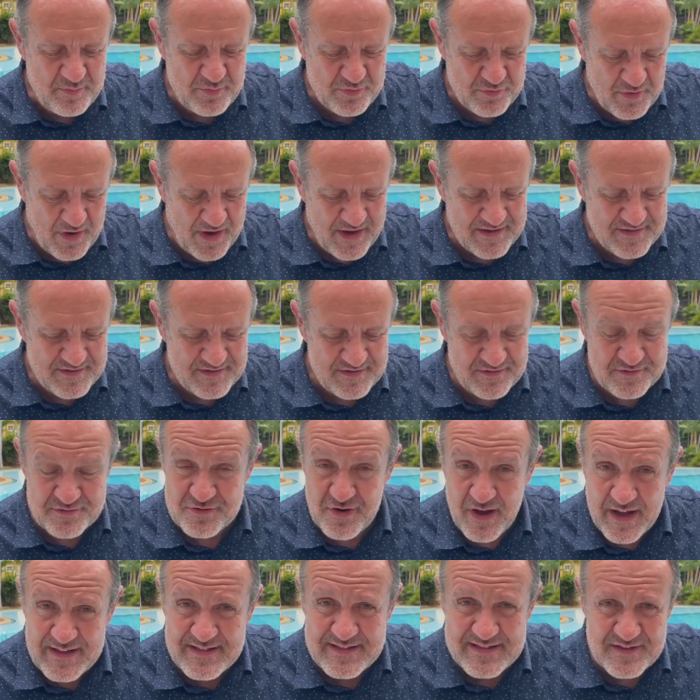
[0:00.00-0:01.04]
price, and
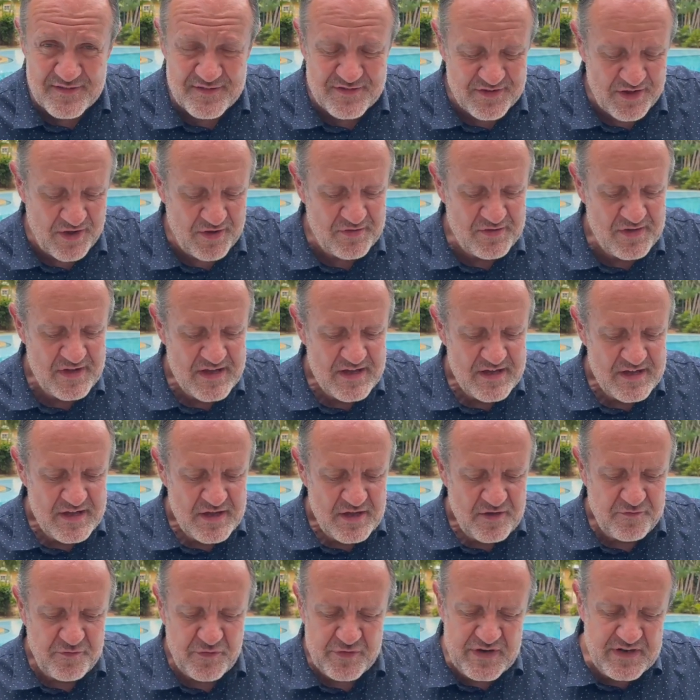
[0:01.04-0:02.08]
rightly so,
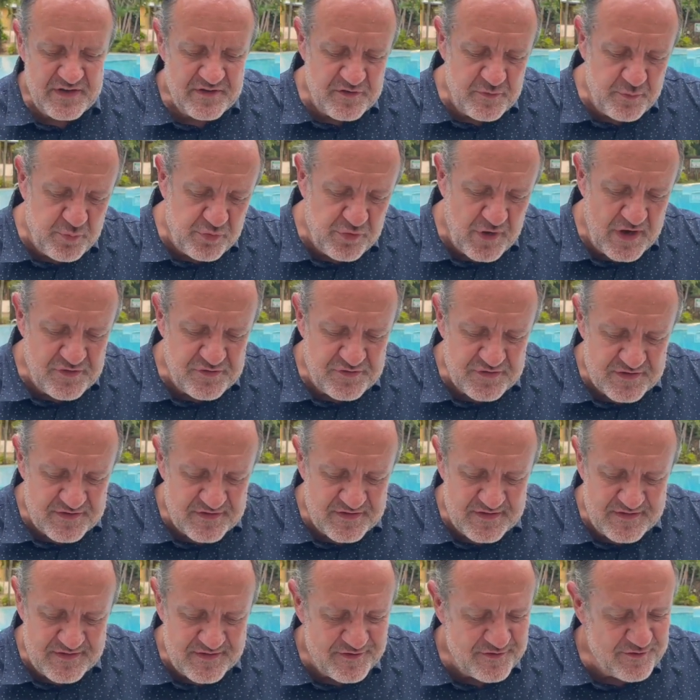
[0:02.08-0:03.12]
for it is precious
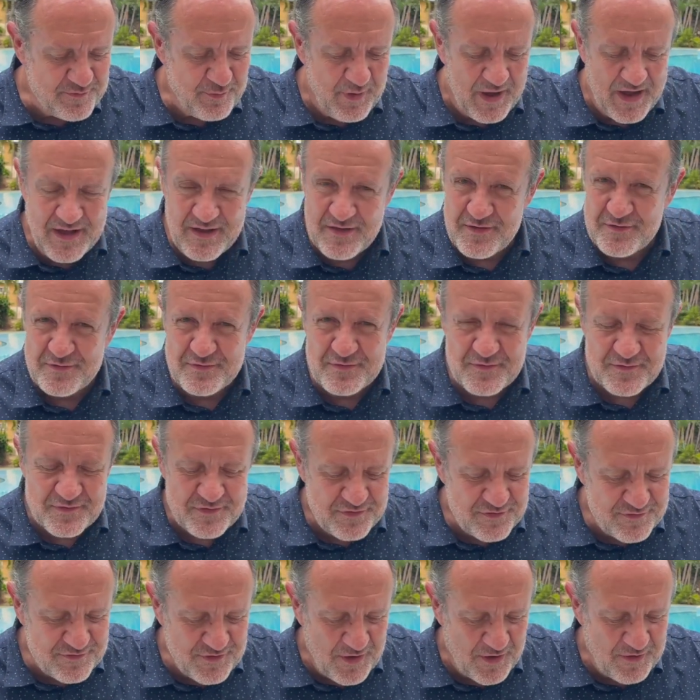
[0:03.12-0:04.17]
and smiles of
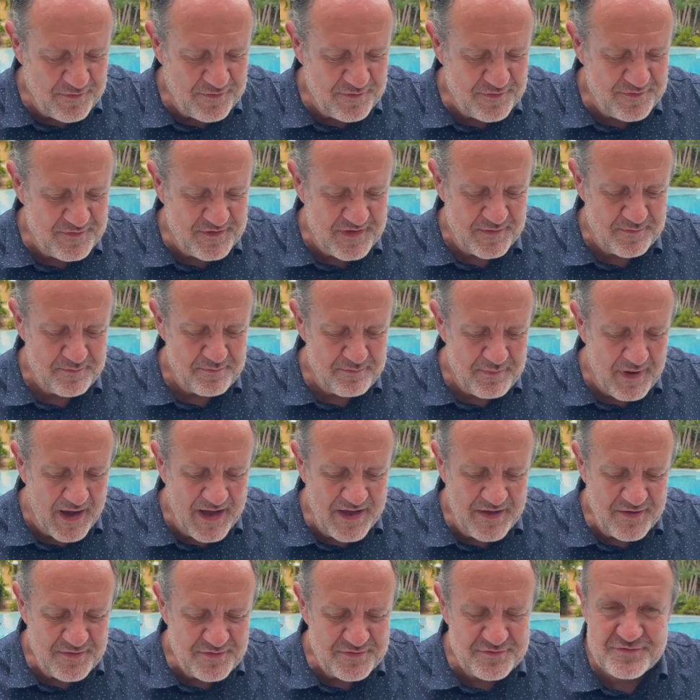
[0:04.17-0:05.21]
soft and
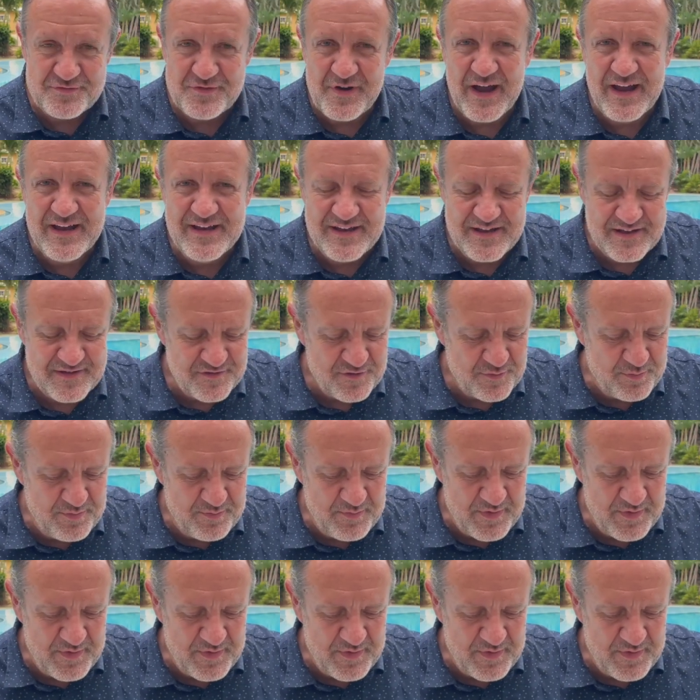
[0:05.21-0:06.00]
mild radiance